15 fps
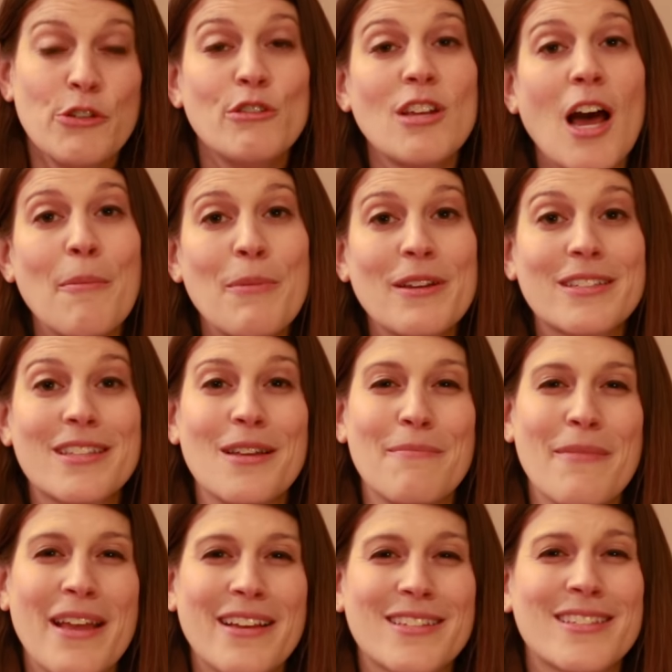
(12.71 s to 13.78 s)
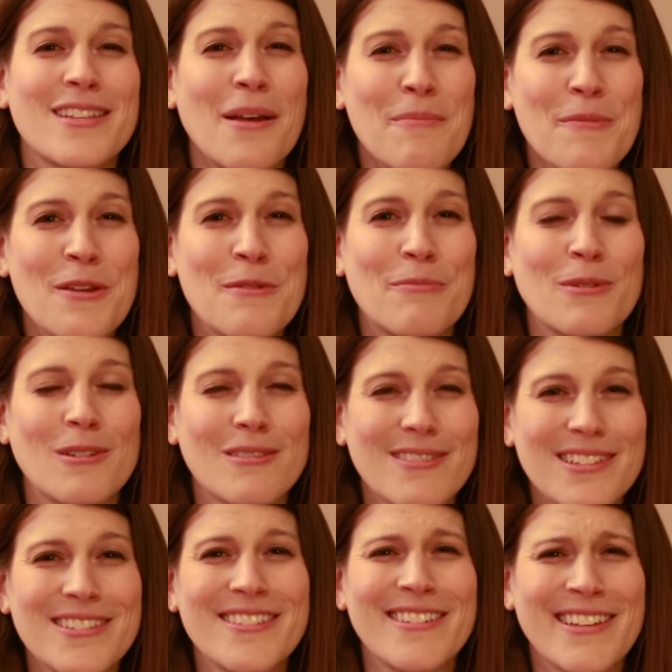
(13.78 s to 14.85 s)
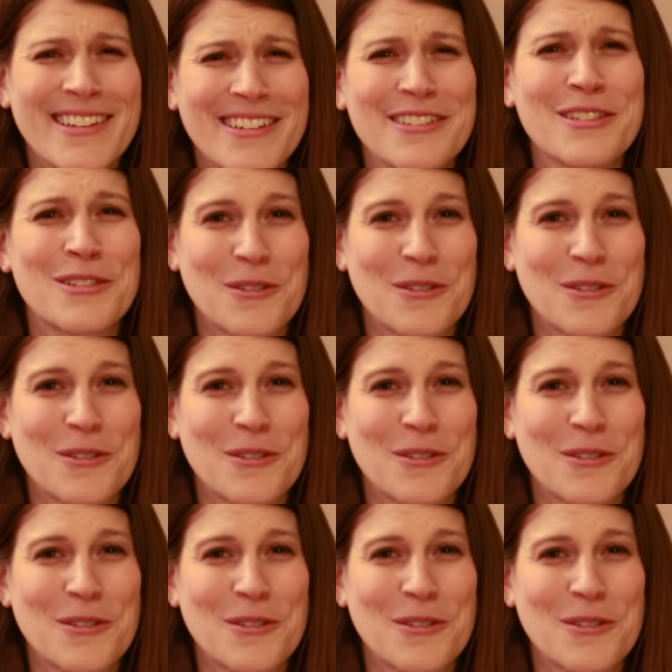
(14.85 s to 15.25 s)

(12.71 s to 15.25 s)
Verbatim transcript: two topics that make some people a little